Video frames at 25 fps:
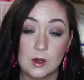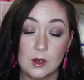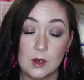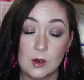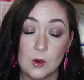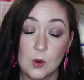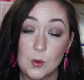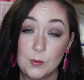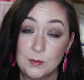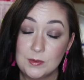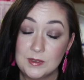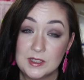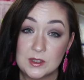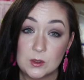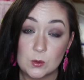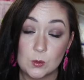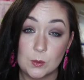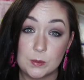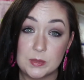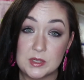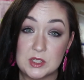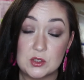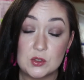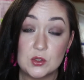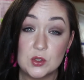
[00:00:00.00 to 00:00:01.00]
Hopefully there
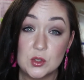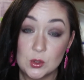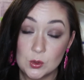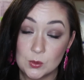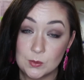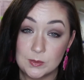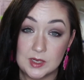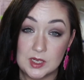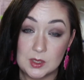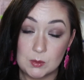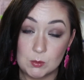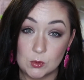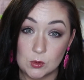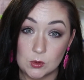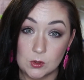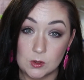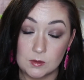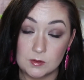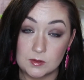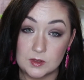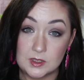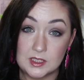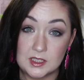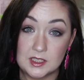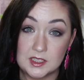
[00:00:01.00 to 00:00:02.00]
won't be too many more
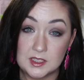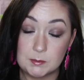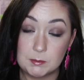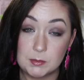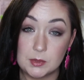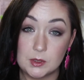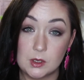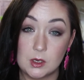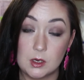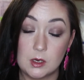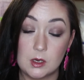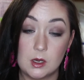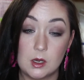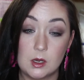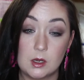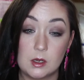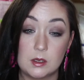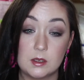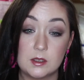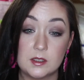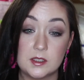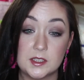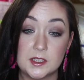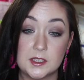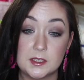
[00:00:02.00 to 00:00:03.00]
of these,
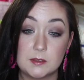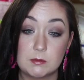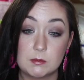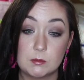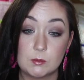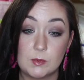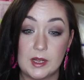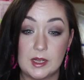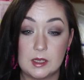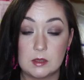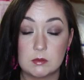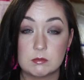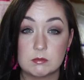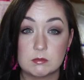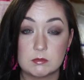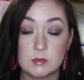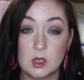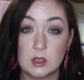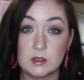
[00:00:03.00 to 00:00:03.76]
because, well,